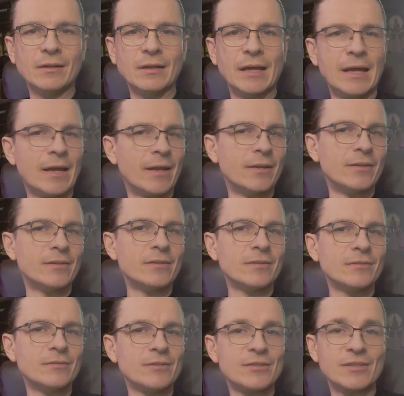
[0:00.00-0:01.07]
and
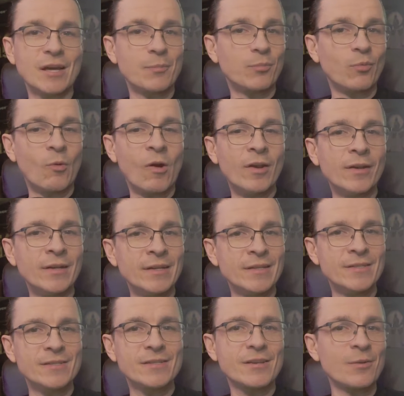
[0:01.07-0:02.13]
step one
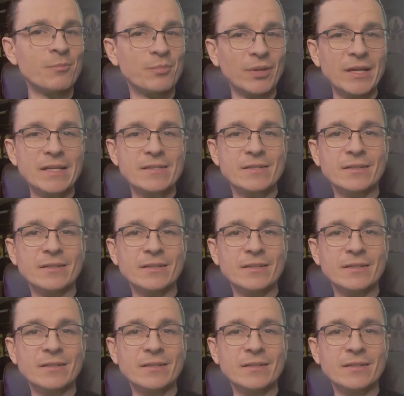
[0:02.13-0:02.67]
is complete.